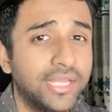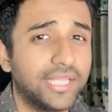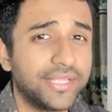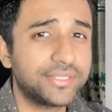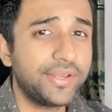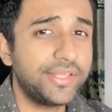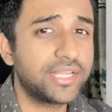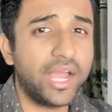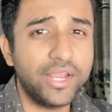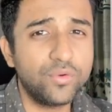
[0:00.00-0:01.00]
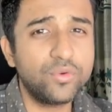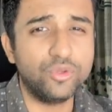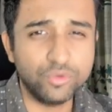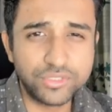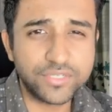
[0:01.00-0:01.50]
That's the reason I don't
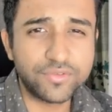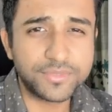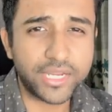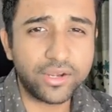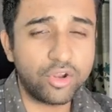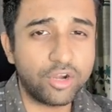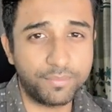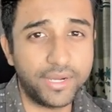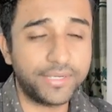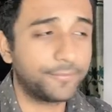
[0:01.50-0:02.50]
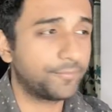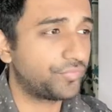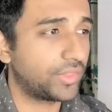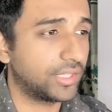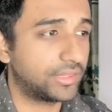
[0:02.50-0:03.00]
use this website a lot, but
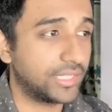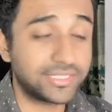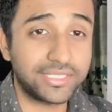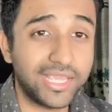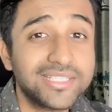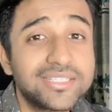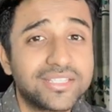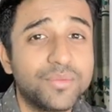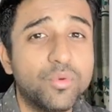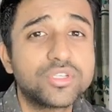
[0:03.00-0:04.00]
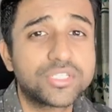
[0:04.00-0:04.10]
this is the most